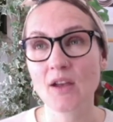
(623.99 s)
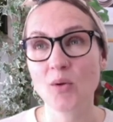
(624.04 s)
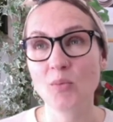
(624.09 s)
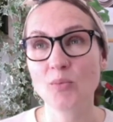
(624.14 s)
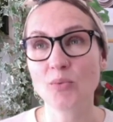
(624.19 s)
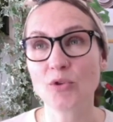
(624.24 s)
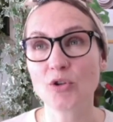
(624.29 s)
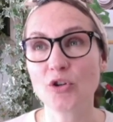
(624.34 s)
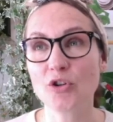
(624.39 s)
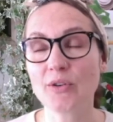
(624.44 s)

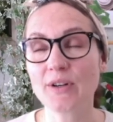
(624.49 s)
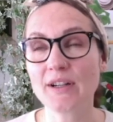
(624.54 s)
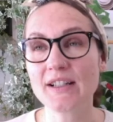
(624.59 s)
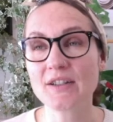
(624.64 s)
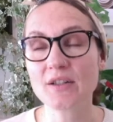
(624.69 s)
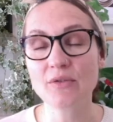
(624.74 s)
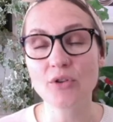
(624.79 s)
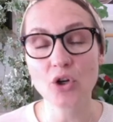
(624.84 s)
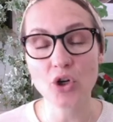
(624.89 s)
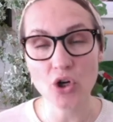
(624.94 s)
progress
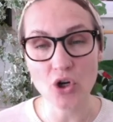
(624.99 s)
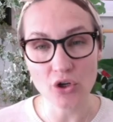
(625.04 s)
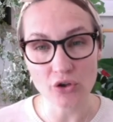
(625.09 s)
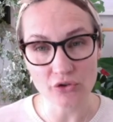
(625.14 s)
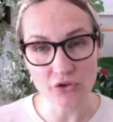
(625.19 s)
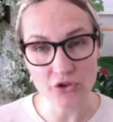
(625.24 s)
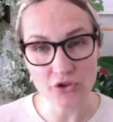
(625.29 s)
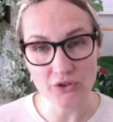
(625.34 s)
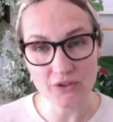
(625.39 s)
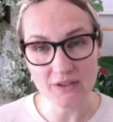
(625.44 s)
of our
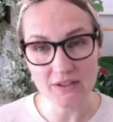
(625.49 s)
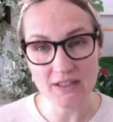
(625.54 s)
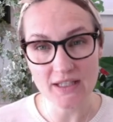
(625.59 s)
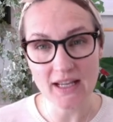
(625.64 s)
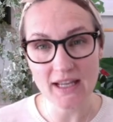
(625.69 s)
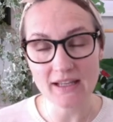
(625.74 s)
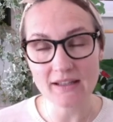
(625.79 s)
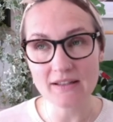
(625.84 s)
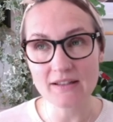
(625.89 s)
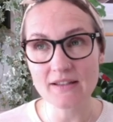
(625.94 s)

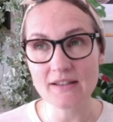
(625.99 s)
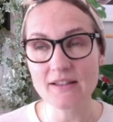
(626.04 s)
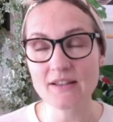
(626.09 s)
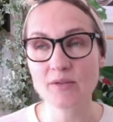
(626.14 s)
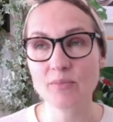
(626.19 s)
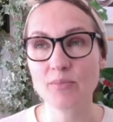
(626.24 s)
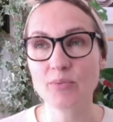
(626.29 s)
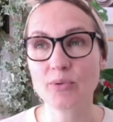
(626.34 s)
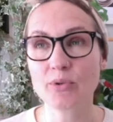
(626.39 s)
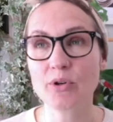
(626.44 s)

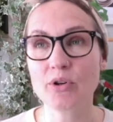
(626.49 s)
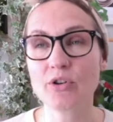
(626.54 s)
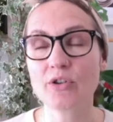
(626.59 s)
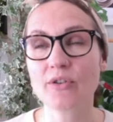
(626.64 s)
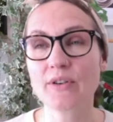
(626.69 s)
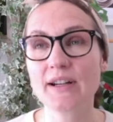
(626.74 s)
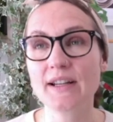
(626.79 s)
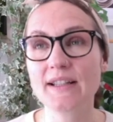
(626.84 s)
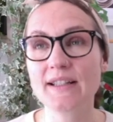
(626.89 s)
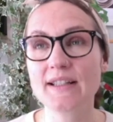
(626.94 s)
consciousness,
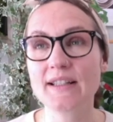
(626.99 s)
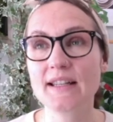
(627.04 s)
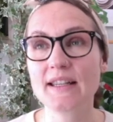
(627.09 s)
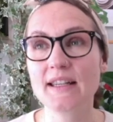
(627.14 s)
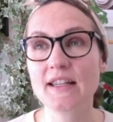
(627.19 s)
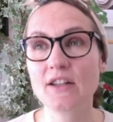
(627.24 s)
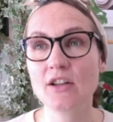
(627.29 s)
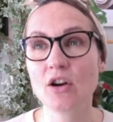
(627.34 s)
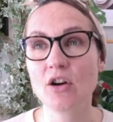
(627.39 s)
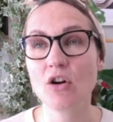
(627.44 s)
progress
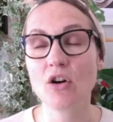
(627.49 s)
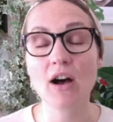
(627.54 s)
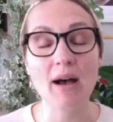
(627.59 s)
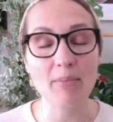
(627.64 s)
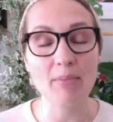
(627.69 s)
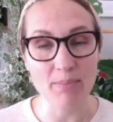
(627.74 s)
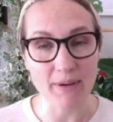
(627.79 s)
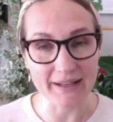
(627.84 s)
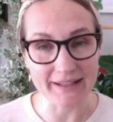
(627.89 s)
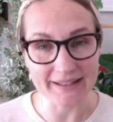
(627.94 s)
in our
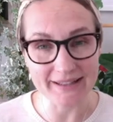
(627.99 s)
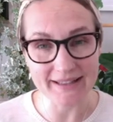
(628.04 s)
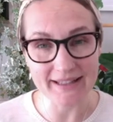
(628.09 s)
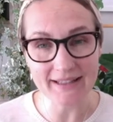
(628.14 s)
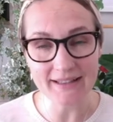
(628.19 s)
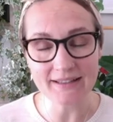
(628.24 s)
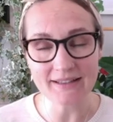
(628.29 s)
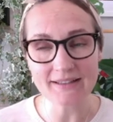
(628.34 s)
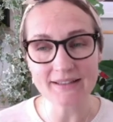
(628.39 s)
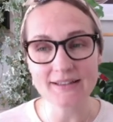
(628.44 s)

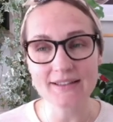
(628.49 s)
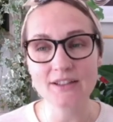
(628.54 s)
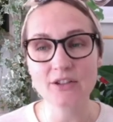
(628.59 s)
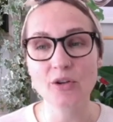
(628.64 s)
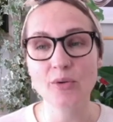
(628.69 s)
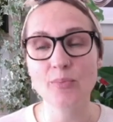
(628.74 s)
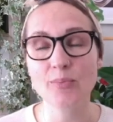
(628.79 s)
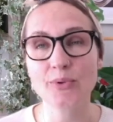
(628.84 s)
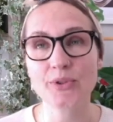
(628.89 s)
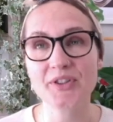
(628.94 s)
abundance, in
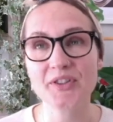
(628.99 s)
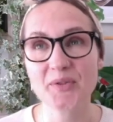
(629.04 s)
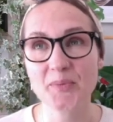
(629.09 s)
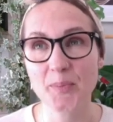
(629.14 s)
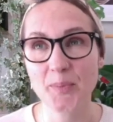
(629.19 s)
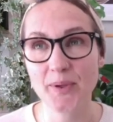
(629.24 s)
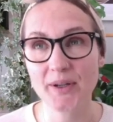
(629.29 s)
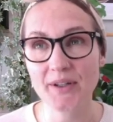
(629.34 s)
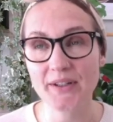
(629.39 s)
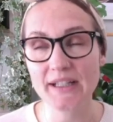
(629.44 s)
our
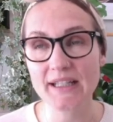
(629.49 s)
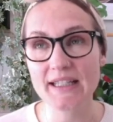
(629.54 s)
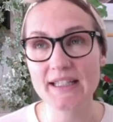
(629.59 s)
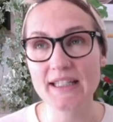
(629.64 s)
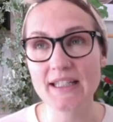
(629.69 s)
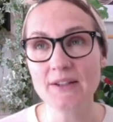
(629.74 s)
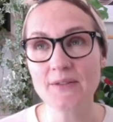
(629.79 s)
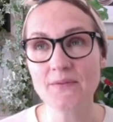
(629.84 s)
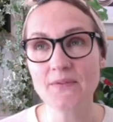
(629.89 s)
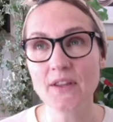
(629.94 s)

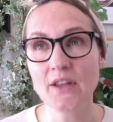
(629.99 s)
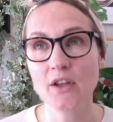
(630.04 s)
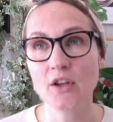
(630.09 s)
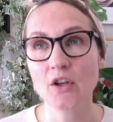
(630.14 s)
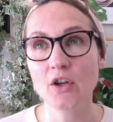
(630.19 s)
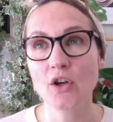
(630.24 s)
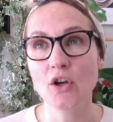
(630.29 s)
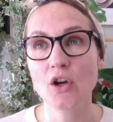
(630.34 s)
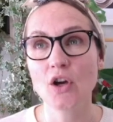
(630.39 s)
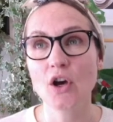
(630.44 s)
prosperity,
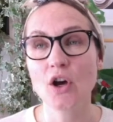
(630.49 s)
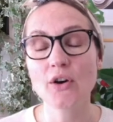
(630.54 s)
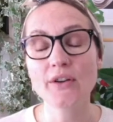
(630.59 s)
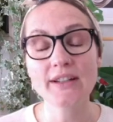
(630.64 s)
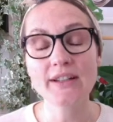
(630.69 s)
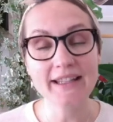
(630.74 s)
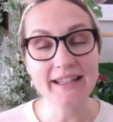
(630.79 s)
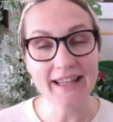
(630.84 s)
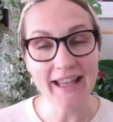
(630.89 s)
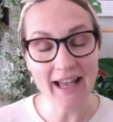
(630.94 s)

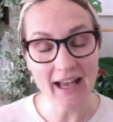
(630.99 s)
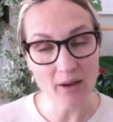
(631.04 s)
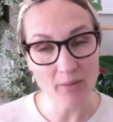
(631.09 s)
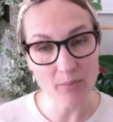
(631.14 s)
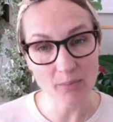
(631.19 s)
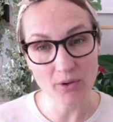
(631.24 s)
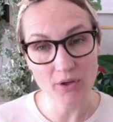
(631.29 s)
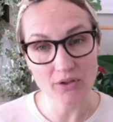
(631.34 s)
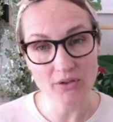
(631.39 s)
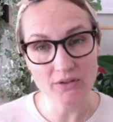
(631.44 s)
only
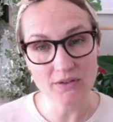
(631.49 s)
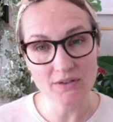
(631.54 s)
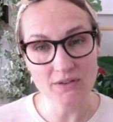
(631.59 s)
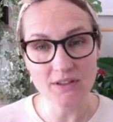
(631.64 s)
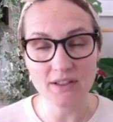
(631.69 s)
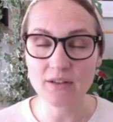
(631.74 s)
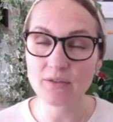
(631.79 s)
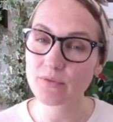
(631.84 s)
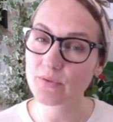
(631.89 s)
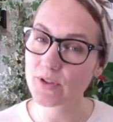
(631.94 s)
happens
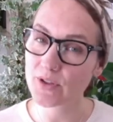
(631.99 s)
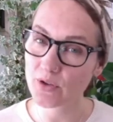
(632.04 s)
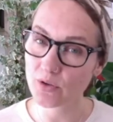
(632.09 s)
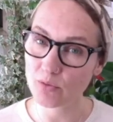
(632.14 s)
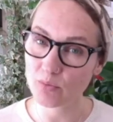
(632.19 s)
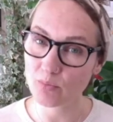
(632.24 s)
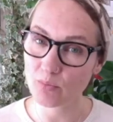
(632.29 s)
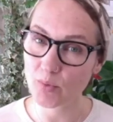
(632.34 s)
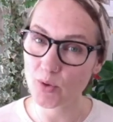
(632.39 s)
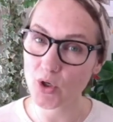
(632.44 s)
if we
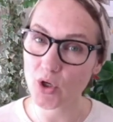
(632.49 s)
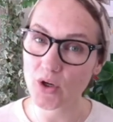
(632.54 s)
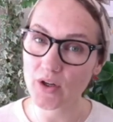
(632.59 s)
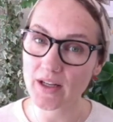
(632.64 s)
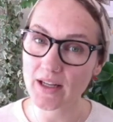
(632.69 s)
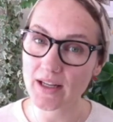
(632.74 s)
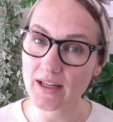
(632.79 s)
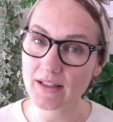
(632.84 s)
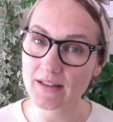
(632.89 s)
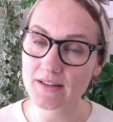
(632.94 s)
don't block
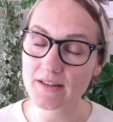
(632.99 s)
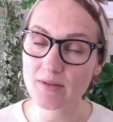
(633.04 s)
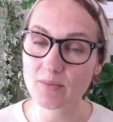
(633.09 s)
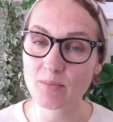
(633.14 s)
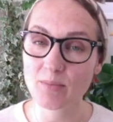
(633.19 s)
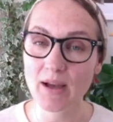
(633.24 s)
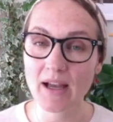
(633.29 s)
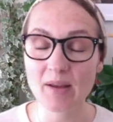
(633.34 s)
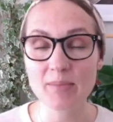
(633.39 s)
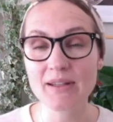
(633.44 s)
it
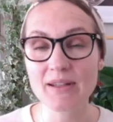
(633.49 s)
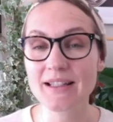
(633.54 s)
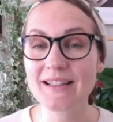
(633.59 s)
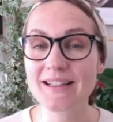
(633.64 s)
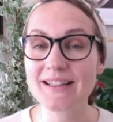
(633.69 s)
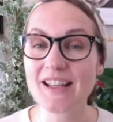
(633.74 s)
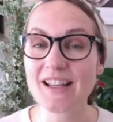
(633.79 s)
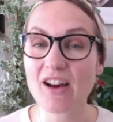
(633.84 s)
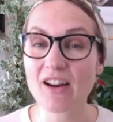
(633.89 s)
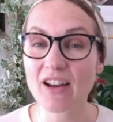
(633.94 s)
by being
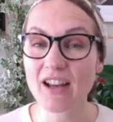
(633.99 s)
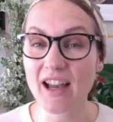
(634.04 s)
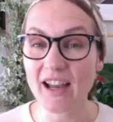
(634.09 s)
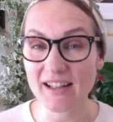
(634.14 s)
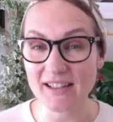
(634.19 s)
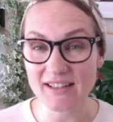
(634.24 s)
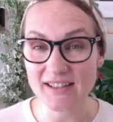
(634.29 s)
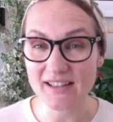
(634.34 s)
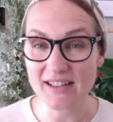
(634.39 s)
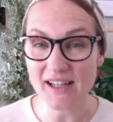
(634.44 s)

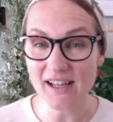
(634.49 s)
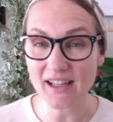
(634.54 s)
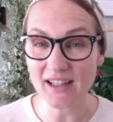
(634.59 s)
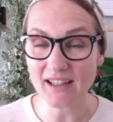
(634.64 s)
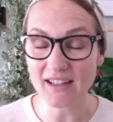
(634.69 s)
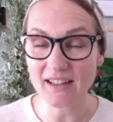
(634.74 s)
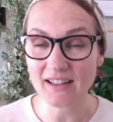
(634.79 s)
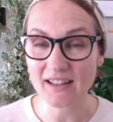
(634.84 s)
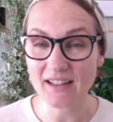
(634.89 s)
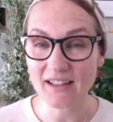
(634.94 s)
sarcastic,
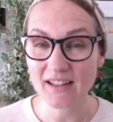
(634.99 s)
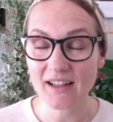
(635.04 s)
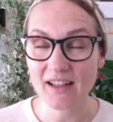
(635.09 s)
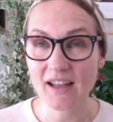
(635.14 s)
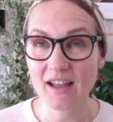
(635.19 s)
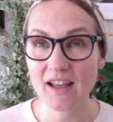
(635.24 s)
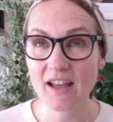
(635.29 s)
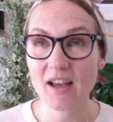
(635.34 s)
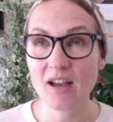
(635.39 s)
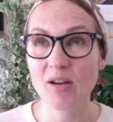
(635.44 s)

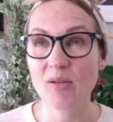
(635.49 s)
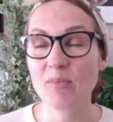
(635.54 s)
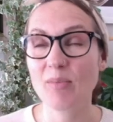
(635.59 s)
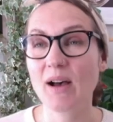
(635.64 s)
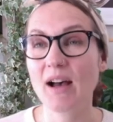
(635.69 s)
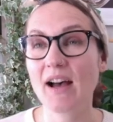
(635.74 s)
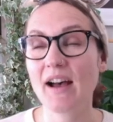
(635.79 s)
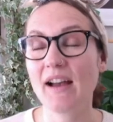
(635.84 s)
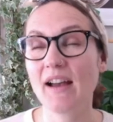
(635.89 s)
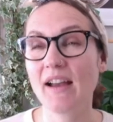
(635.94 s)

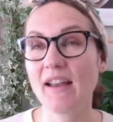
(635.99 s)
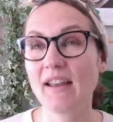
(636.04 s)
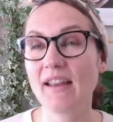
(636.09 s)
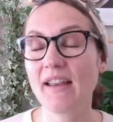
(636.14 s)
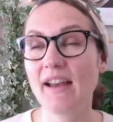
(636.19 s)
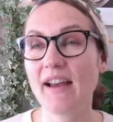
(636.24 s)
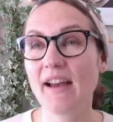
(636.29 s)
by